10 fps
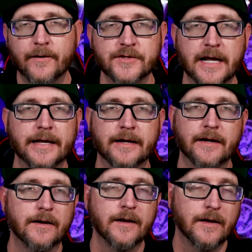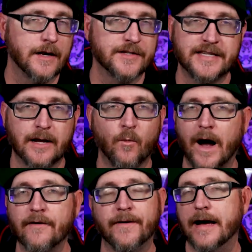There's not like a, a set
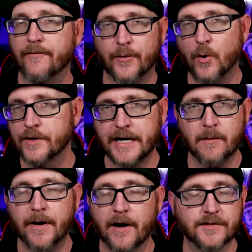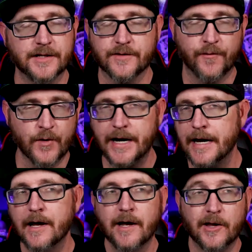Wi-Fi for the whole entire barracks that's
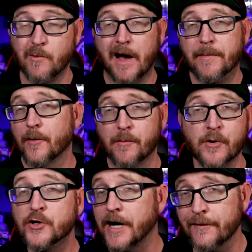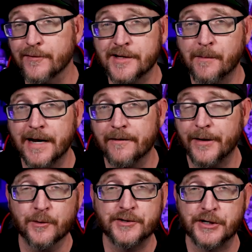free. You might be able to mooch off of somebody
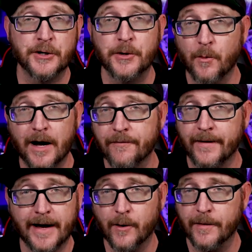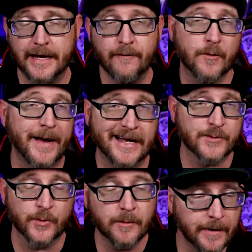if they don't secure their Wi-Fi or they give you the
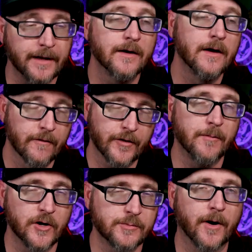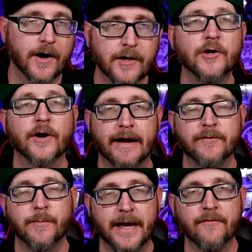password, but for the most part, you're gonna
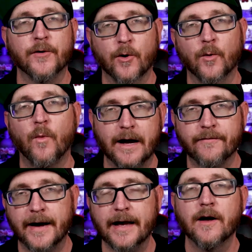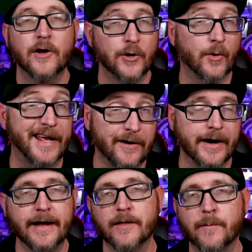have to pay for your own Wi-Fi, your own
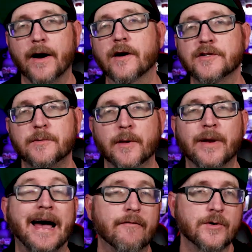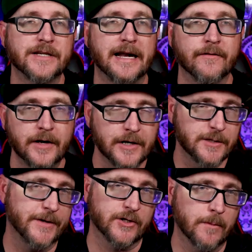internet in the barracks to be able to have those kind of
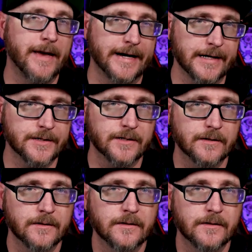special amenities.